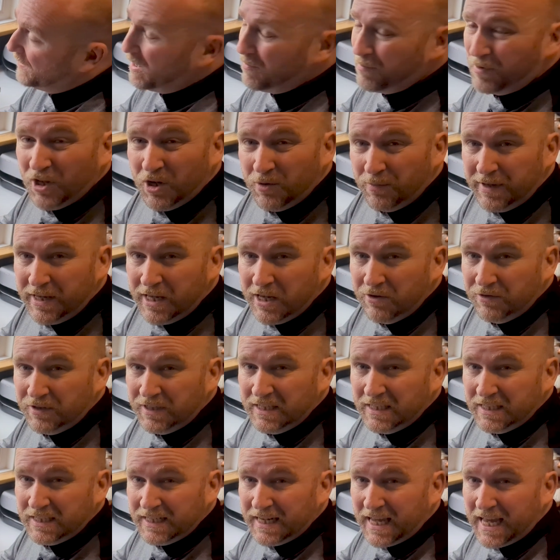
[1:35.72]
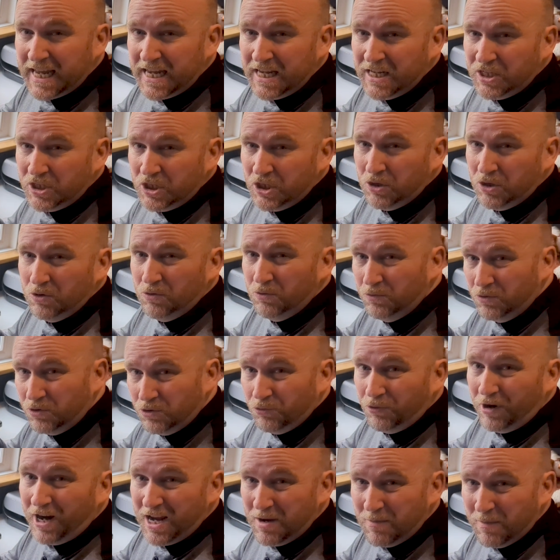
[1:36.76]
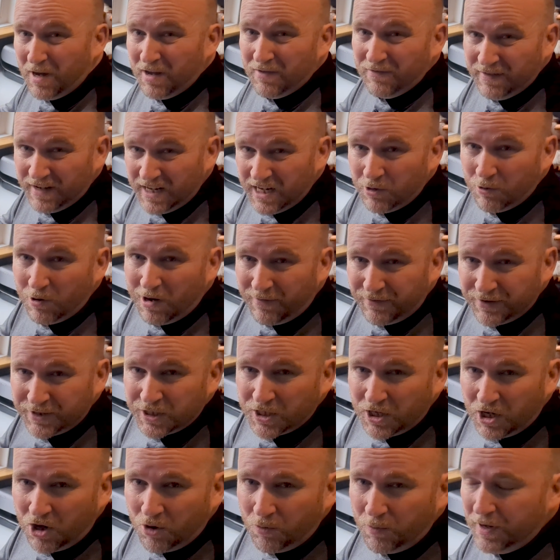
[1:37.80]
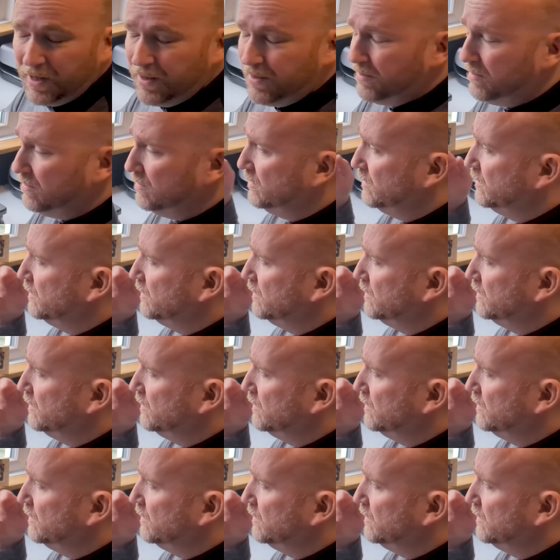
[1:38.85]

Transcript: that I'm going to be using today to create my video avatar with.